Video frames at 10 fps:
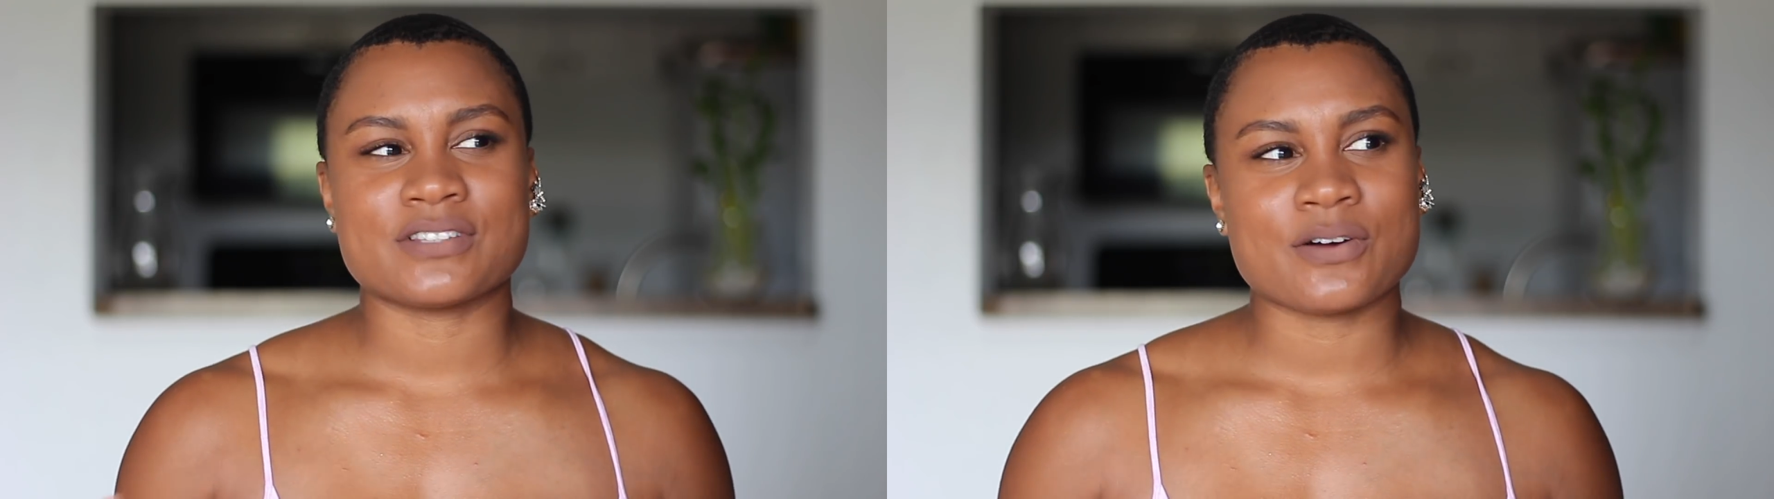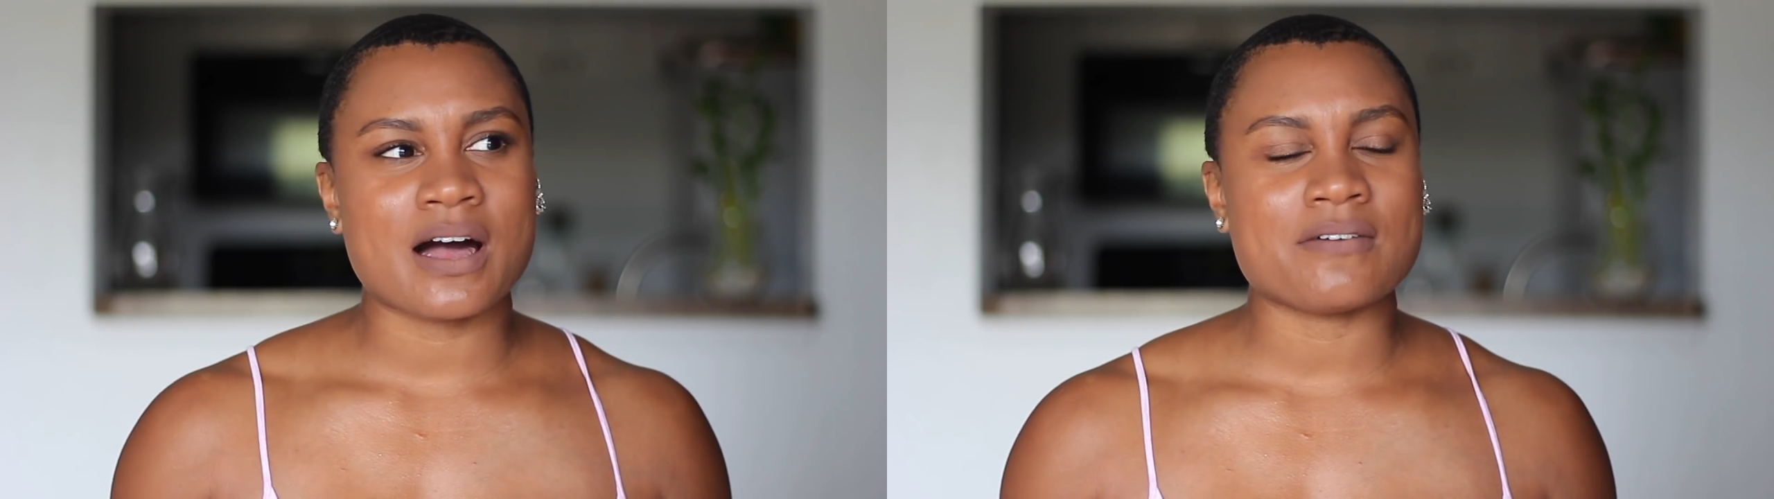
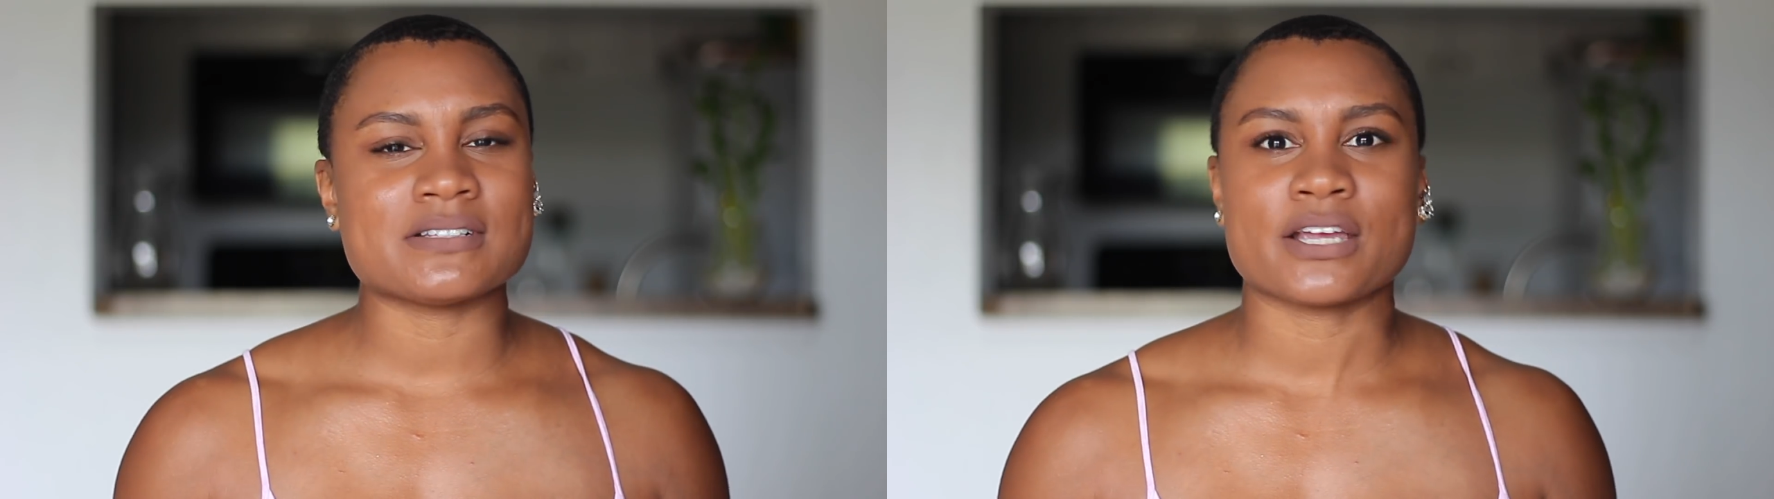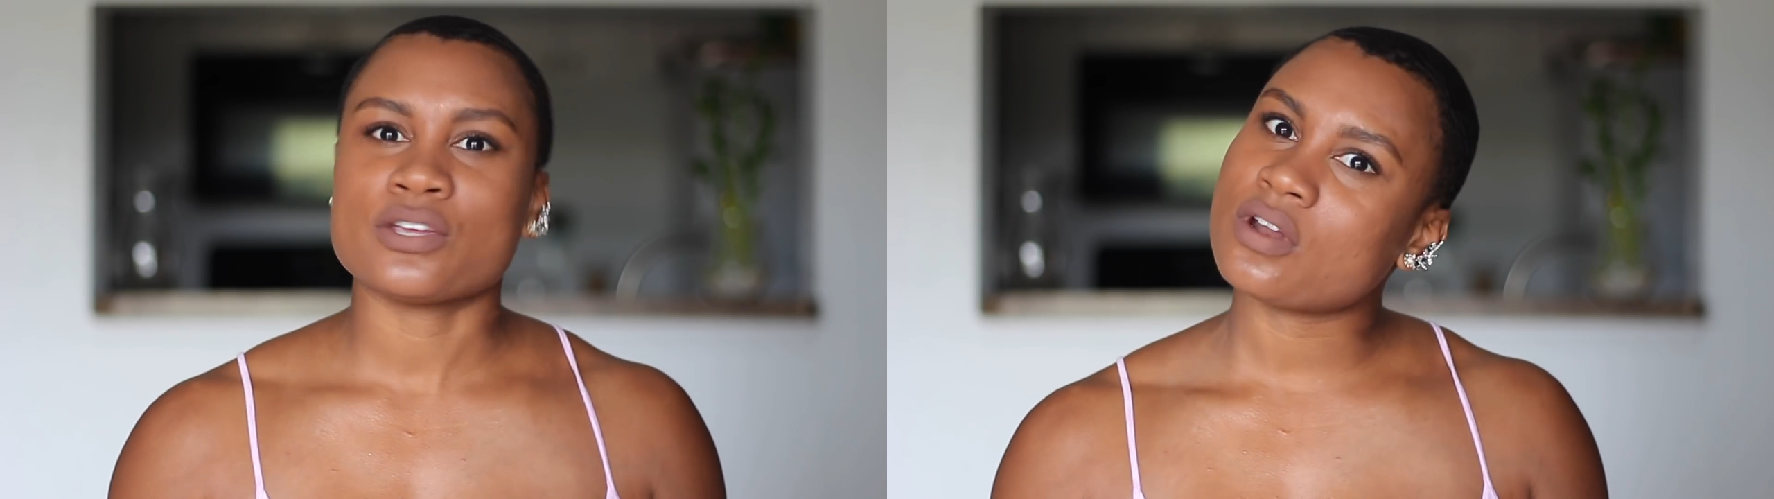So I was
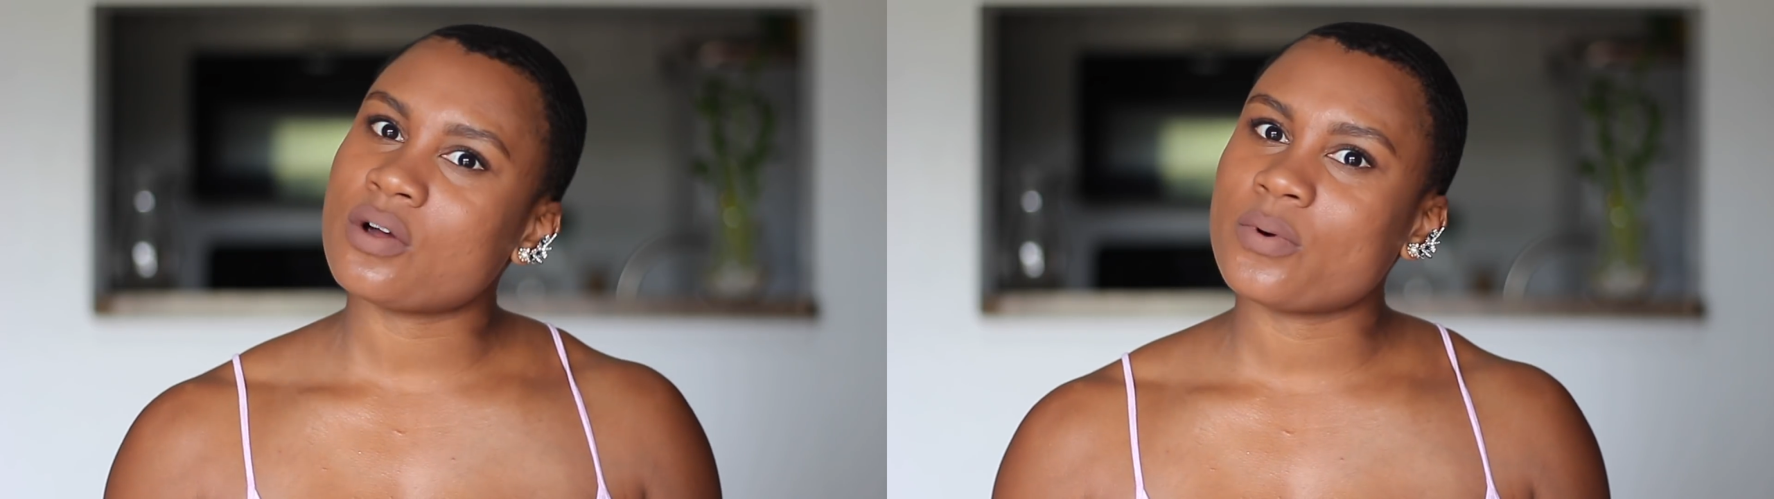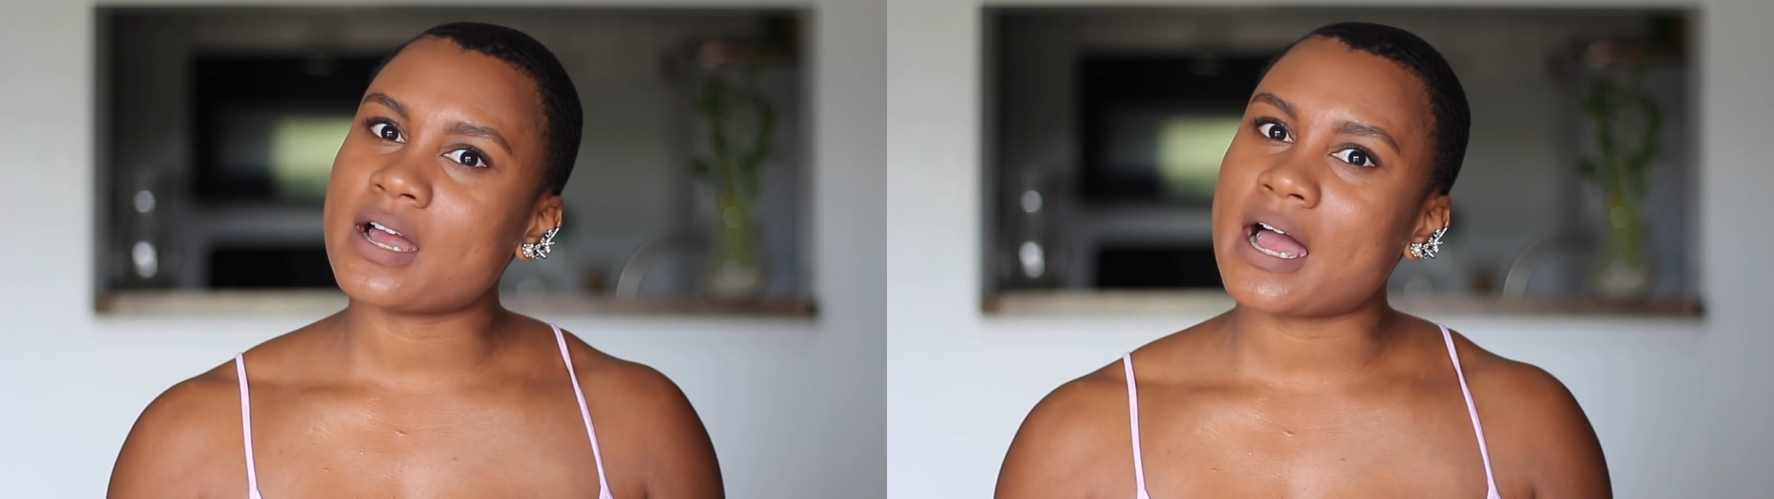like, you know
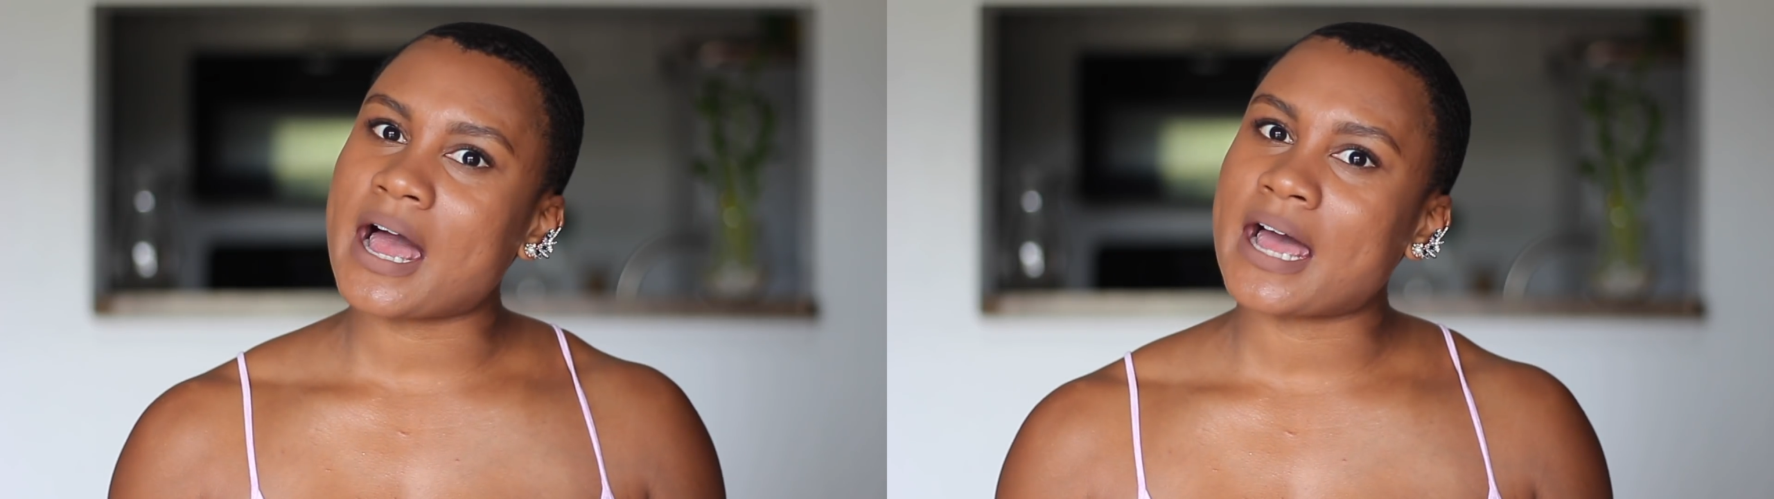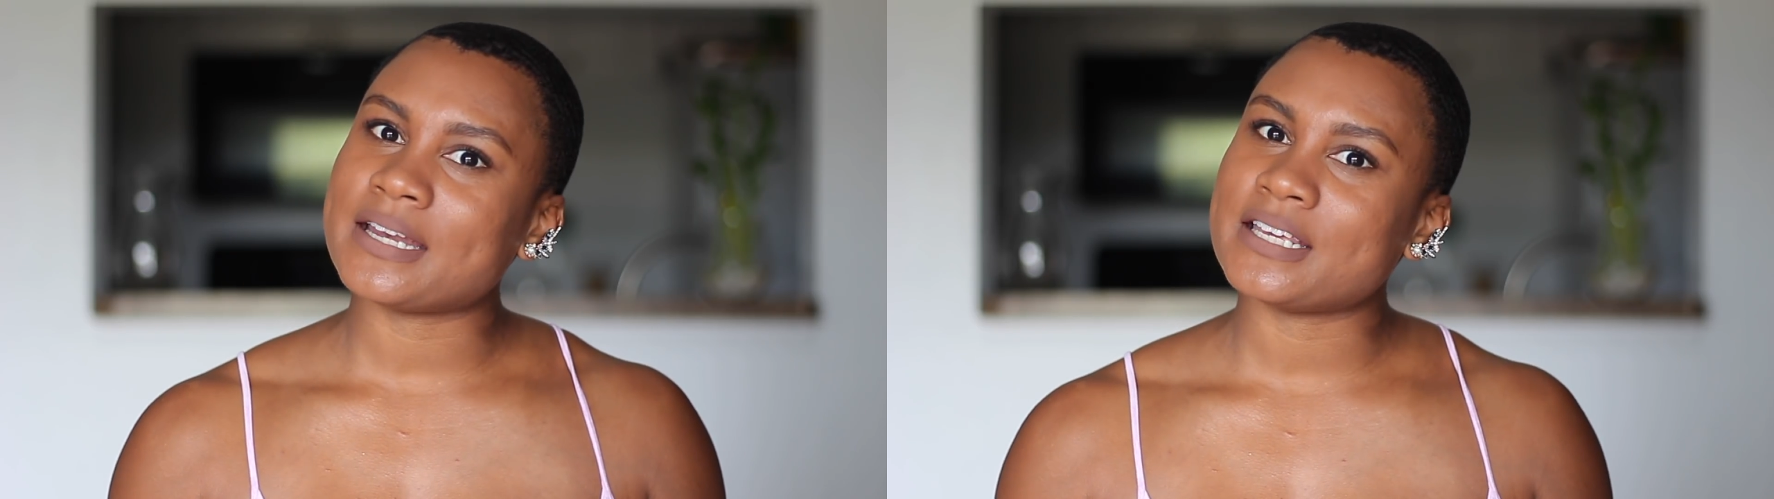what?
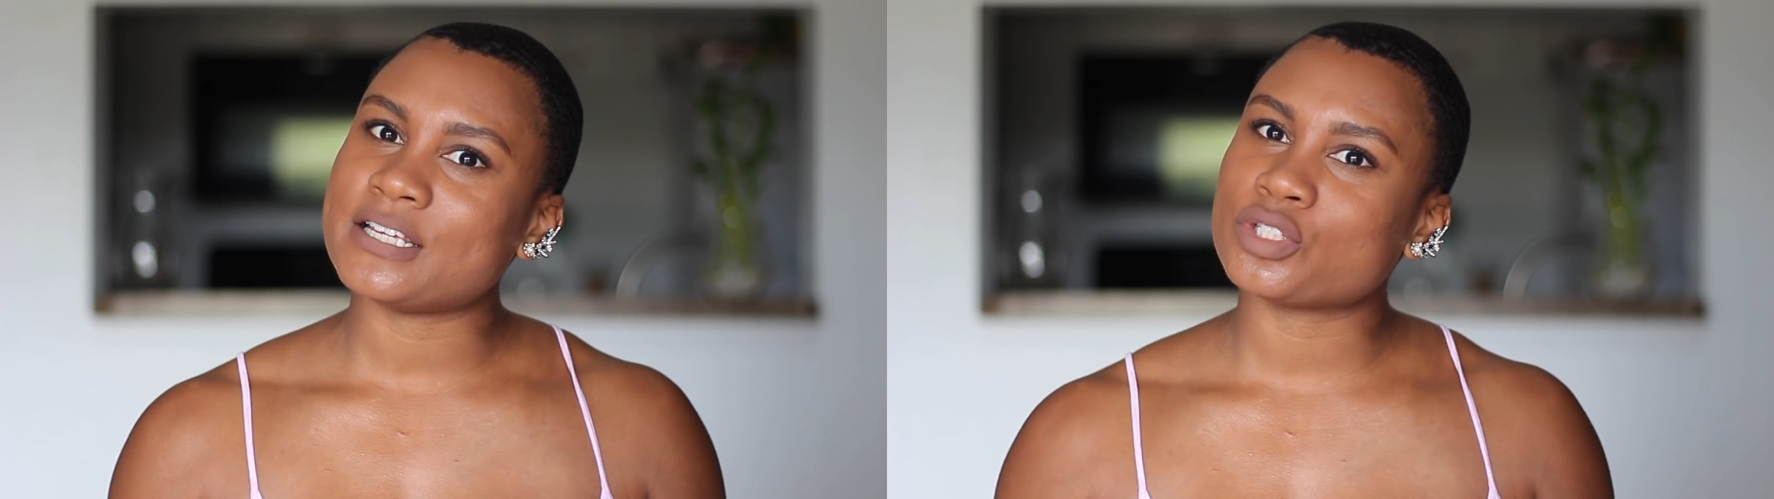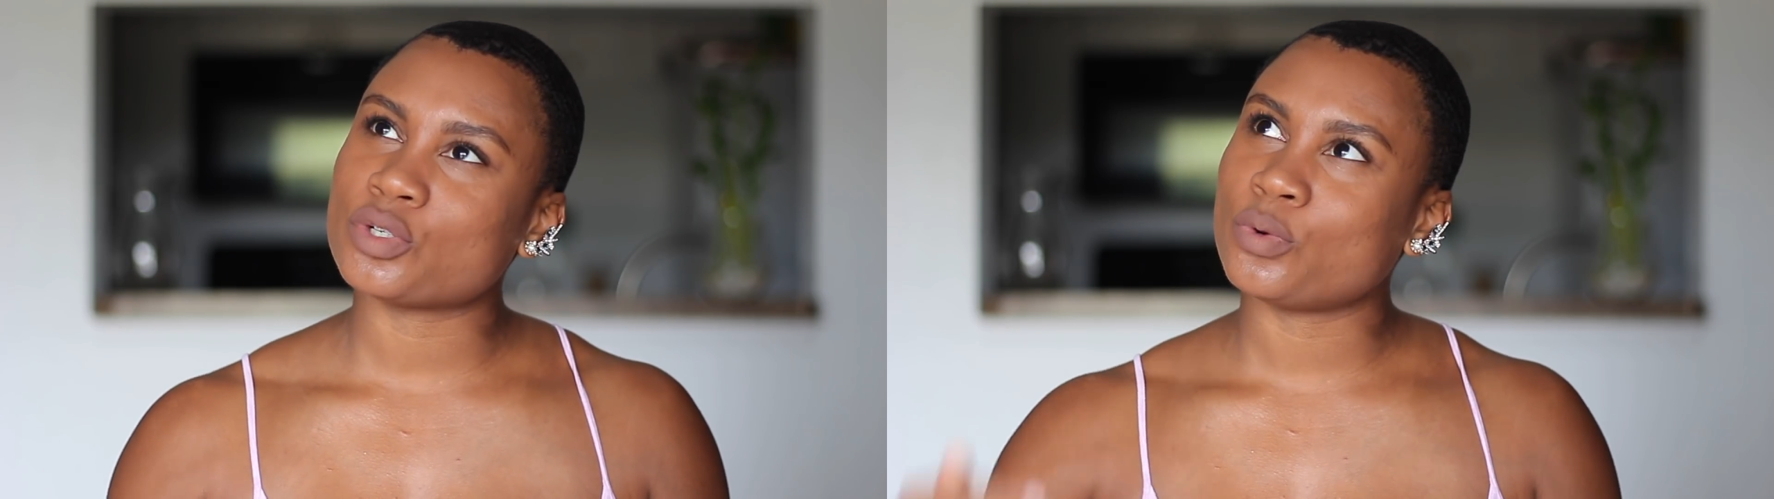I
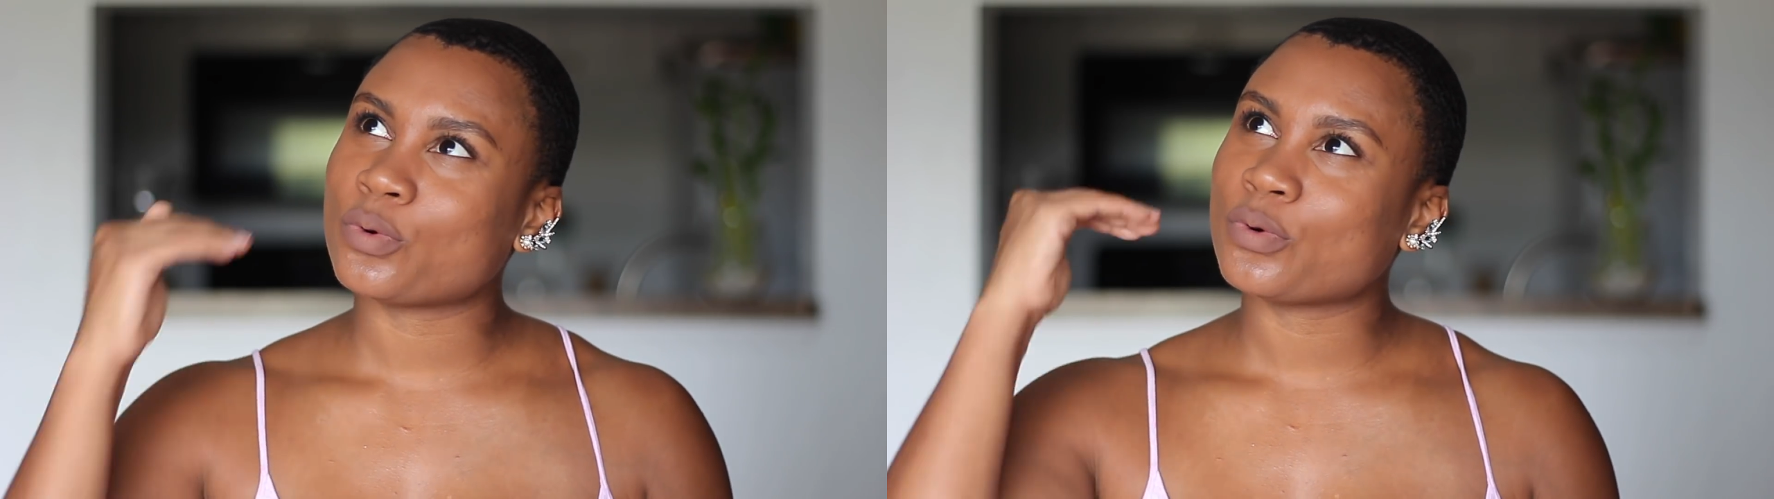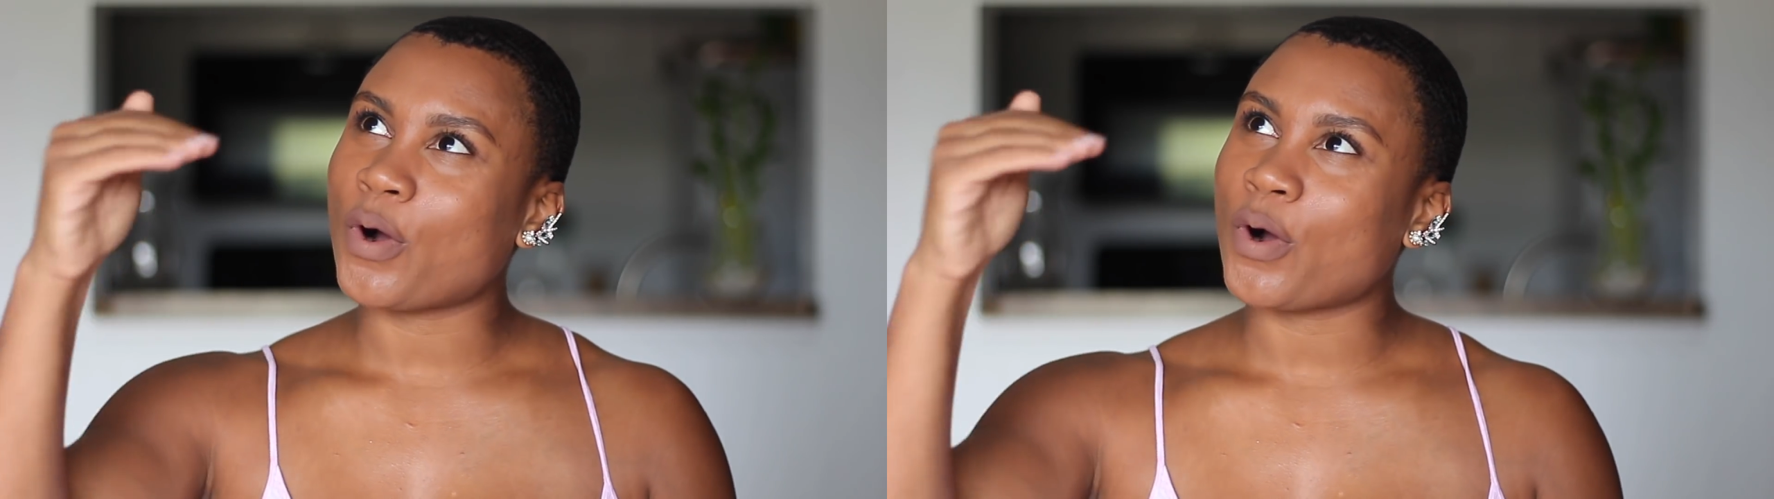need to